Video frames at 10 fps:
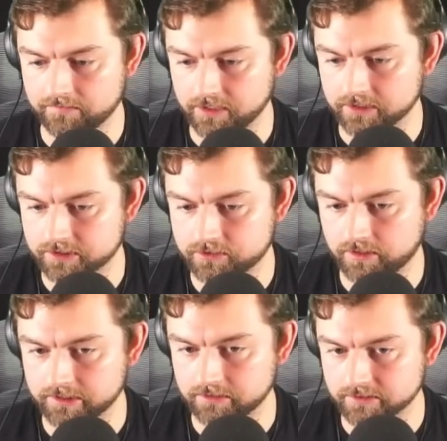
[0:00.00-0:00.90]
is
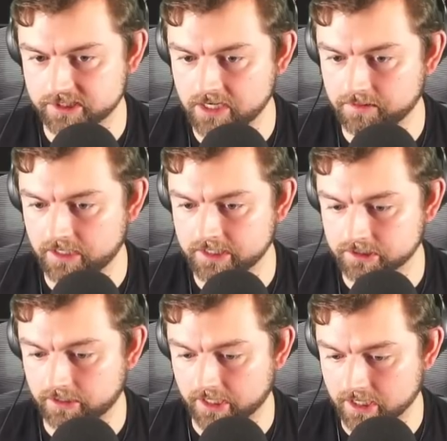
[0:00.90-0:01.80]
trying to stabilize
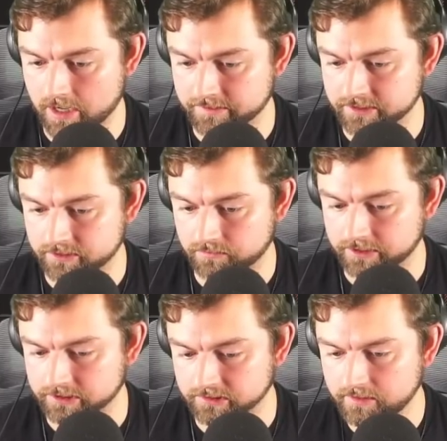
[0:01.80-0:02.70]
our economic
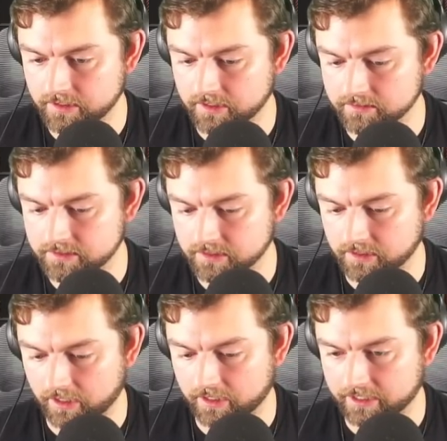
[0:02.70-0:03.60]
situation,
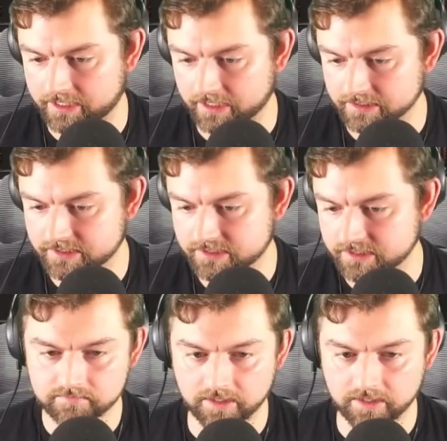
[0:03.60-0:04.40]
I guess.